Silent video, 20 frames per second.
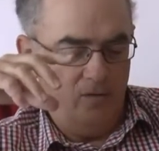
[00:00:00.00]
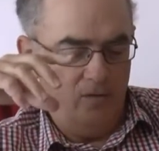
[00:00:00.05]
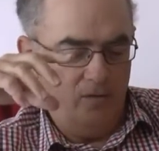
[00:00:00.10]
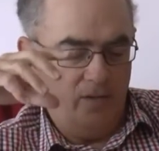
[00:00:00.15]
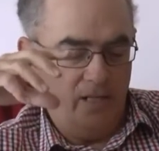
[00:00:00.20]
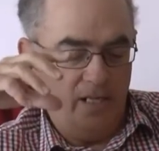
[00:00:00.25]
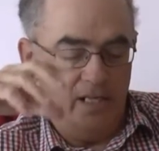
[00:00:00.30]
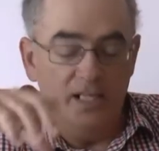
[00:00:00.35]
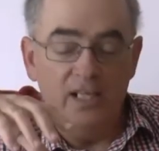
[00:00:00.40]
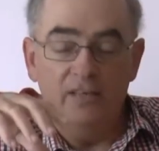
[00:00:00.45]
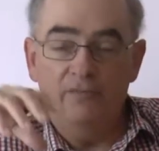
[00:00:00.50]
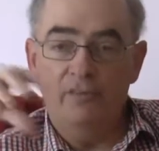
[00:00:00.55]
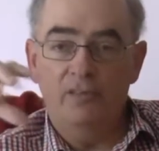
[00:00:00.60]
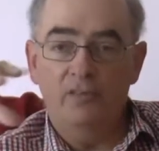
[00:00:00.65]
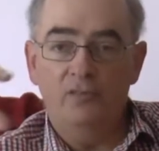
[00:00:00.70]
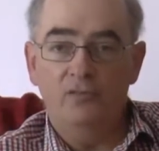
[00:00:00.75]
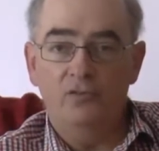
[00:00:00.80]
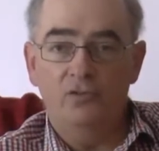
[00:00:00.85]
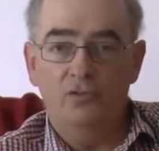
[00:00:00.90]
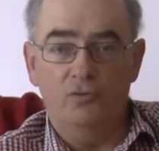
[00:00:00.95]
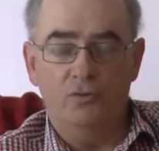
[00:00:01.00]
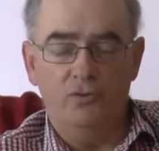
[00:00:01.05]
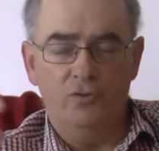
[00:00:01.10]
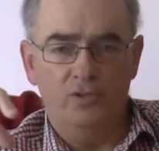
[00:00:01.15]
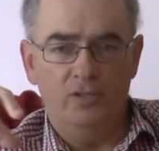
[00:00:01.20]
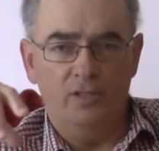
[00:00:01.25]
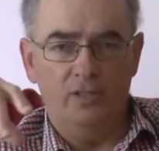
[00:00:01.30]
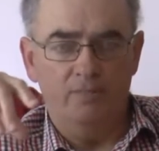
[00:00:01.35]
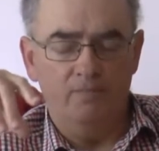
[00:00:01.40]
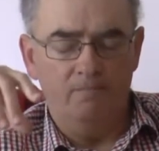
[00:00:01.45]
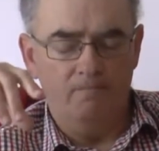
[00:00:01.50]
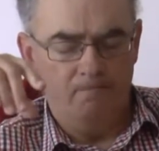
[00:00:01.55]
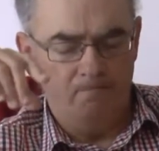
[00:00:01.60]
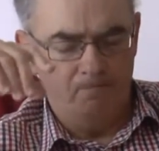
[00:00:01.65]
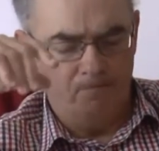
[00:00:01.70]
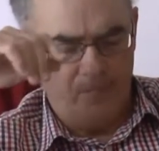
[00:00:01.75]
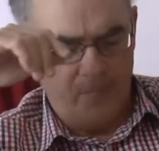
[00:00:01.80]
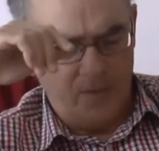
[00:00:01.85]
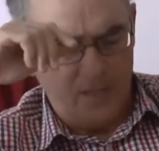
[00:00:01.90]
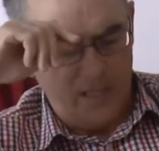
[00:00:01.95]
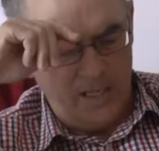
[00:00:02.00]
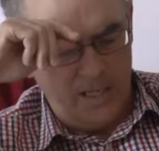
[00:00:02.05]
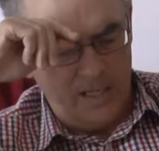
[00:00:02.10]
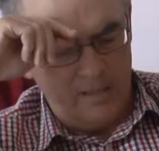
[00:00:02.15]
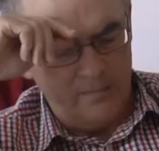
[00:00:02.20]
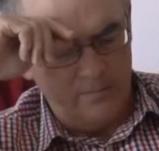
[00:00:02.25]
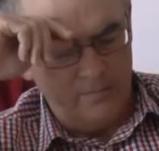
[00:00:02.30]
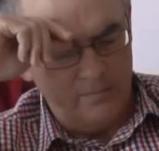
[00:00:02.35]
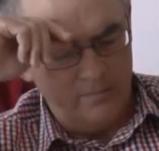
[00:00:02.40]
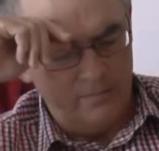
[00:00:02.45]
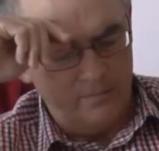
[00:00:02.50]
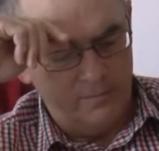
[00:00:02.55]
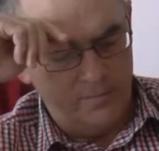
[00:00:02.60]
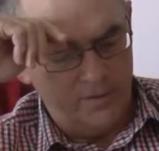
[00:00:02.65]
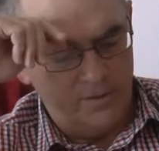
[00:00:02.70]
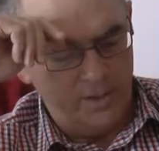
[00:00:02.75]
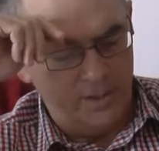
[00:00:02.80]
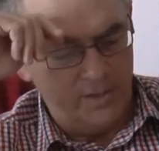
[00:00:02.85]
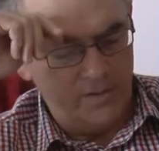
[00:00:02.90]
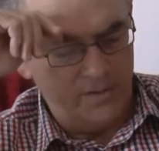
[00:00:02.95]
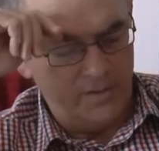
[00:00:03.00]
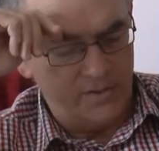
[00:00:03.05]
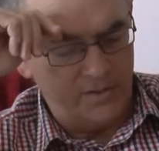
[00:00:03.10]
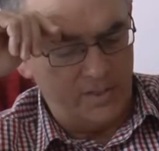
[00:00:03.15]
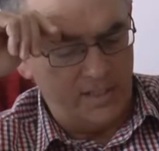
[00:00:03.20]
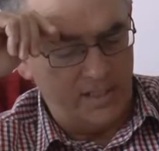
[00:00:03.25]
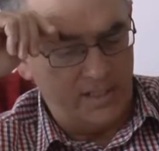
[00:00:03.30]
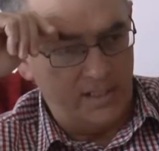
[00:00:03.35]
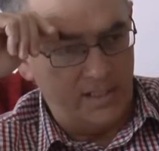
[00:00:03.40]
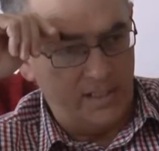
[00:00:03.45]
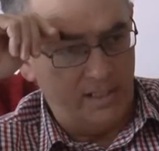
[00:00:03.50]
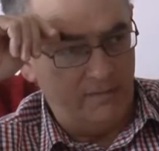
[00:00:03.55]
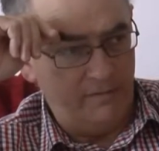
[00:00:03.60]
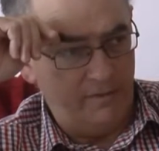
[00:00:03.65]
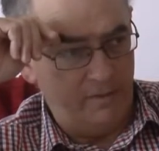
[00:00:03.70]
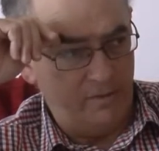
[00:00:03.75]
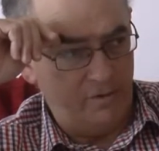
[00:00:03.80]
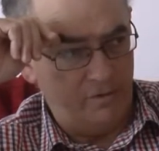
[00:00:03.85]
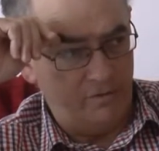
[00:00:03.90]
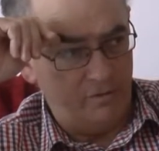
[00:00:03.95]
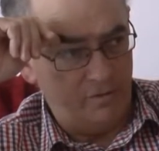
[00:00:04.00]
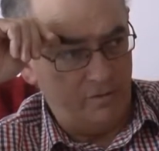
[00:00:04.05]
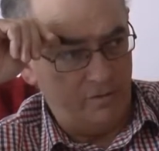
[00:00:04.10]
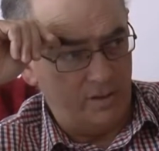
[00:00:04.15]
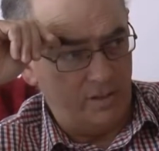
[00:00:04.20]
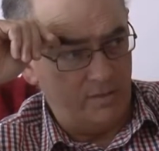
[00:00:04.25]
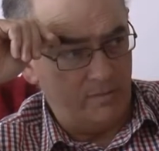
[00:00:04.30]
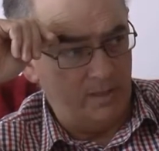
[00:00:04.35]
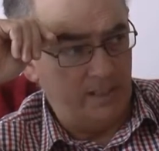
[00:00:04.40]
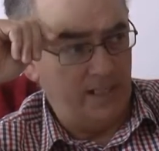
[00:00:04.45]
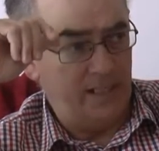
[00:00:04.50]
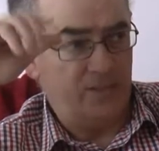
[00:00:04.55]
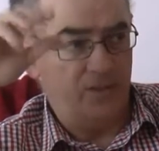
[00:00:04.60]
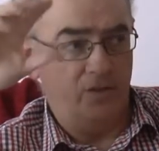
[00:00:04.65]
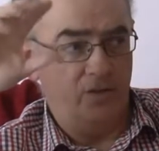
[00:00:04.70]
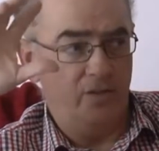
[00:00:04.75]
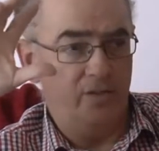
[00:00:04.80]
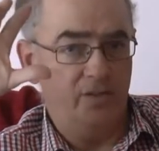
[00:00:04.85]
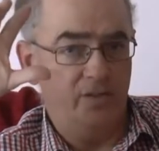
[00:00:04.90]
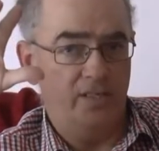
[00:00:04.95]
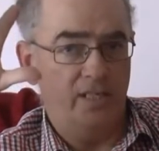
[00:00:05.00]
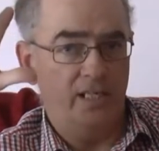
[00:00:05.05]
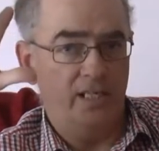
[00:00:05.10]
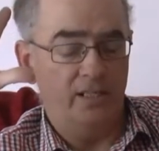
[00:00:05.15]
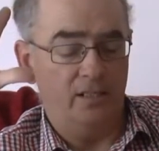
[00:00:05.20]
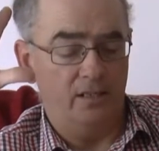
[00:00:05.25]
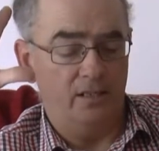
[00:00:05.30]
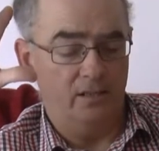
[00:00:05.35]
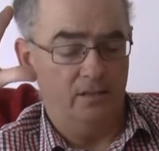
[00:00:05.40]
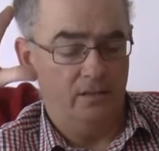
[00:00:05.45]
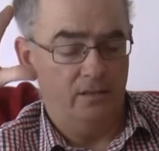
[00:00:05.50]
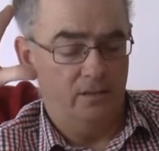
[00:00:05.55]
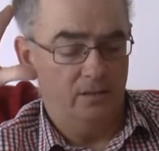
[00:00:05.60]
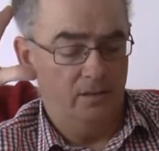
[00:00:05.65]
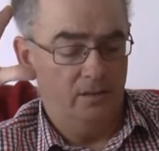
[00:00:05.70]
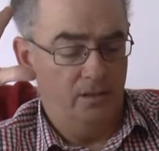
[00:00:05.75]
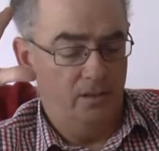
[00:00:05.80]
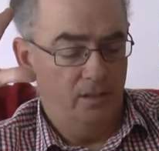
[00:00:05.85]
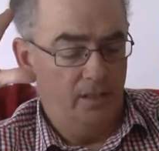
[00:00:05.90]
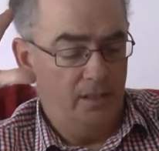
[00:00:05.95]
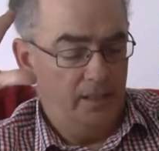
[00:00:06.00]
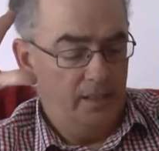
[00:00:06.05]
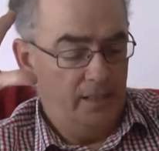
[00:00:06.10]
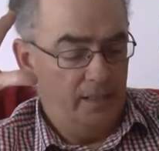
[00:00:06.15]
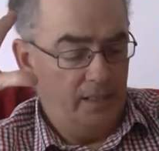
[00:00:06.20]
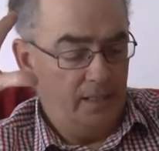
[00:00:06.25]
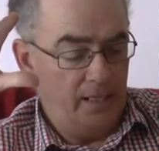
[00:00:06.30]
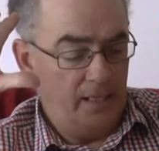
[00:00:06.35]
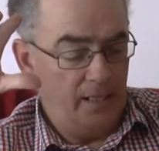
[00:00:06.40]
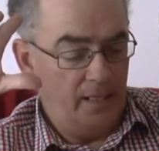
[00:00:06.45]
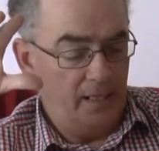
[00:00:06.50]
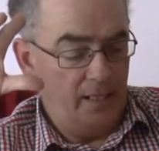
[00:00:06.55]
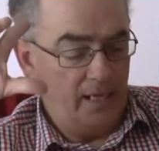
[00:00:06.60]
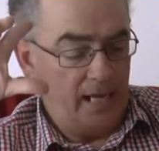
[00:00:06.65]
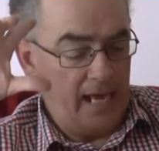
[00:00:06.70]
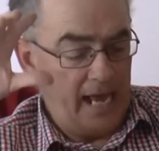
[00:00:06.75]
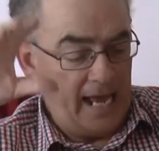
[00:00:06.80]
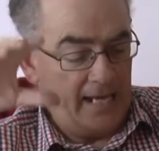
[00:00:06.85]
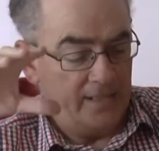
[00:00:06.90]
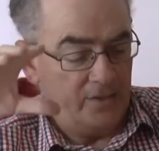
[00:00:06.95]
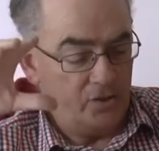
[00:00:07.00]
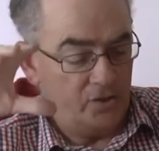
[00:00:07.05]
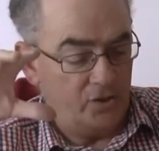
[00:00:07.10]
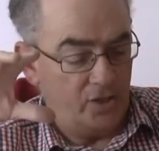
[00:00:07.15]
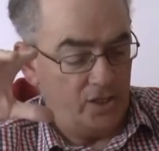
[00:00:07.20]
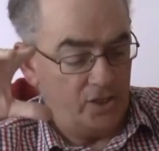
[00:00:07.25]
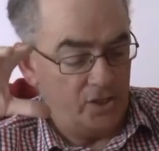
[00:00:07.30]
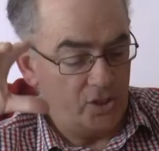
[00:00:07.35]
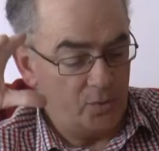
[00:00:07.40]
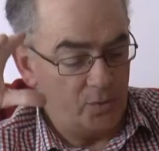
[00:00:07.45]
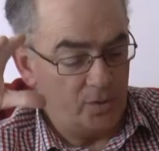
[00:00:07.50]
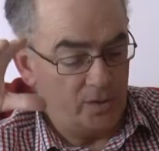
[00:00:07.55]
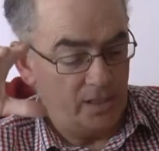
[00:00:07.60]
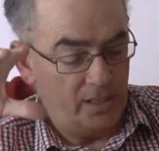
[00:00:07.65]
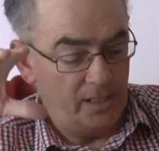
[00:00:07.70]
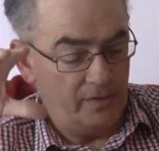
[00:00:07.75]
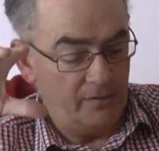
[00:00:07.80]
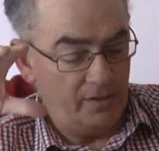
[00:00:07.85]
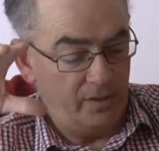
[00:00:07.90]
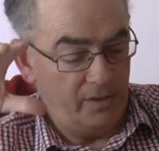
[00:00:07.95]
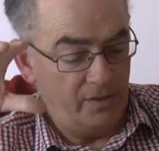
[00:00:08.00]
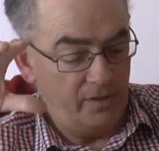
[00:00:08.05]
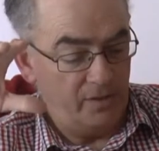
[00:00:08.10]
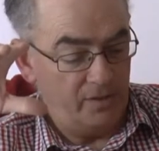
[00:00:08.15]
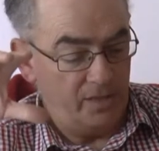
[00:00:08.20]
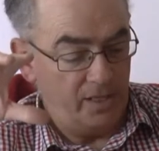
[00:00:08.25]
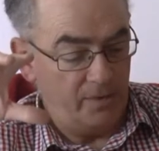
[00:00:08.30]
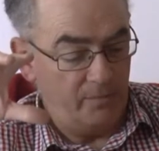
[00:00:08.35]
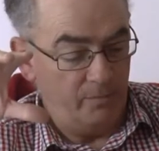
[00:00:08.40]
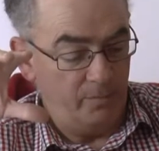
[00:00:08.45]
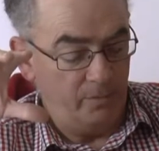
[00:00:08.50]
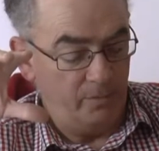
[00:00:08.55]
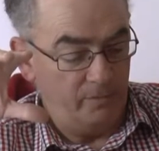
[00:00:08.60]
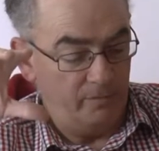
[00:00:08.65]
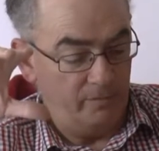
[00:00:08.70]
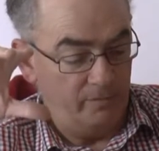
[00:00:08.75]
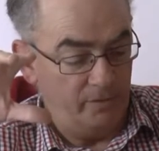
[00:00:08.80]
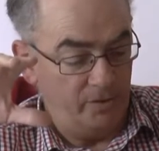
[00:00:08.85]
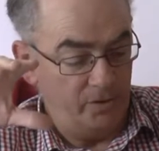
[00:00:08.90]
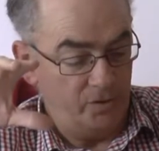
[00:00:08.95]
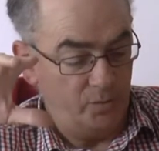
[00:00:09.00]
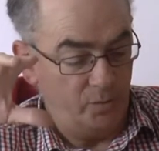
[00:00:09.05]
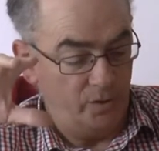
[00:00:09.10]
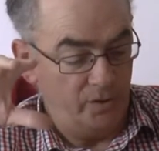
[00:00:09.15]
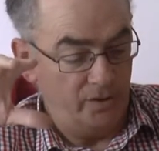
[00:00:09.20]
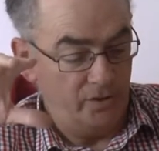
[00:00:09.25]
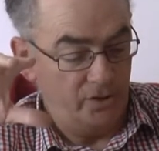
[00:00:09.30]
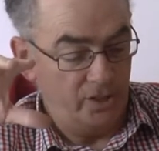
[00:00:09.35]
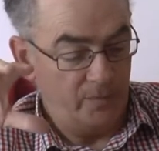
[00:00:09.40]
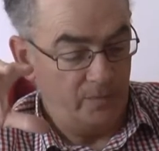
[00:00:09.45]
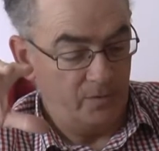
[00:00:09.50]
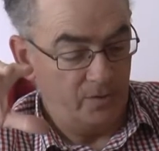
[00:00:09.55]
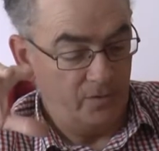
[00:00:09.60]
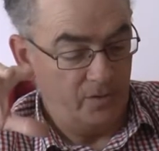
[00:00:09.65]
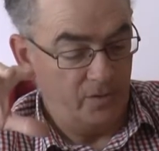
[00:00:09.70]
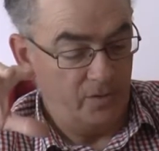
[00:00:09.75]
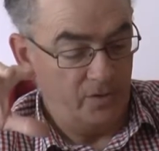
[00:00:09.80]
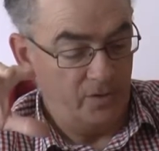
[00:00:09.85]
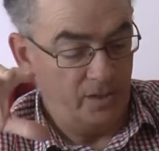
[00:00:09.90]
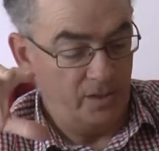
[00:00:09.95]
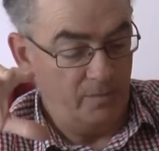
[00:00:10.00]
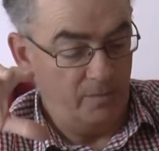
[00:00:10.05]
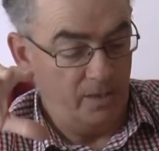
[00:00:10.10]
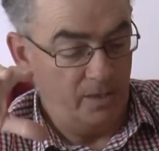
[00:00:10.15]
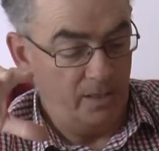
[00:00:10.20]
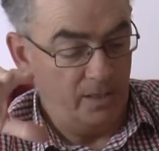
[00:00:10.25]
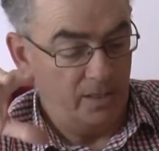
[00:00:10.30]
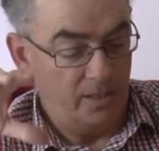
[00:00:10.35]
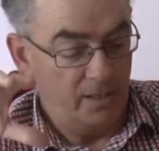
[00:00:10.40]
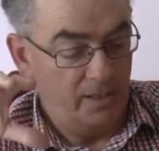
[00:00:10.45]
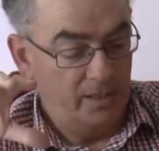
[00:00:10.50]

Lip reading: They're leaving Jerusalem. Jesus is leaving Jerusalem, and that's not incidental. As Jesus was leaving the temple, verse 1 of chapter 13 of Mark,